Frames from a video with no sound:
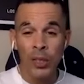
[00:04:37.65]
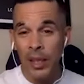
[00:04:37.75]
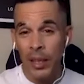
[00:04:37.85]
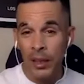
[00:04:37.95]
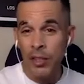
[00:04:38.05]

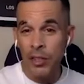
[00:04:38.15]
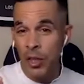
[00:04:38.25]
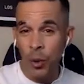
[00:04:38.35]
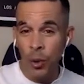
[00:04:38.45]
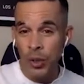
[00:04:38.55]
like ninja
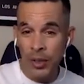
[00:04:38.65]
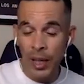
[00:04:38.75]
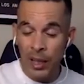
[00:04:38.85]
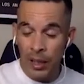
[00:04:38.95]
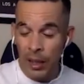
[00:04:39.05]
course
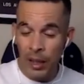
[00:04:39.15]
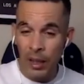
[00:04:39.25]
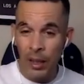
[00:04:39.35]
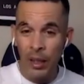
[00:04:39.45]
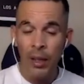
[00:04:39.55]
kind of thing.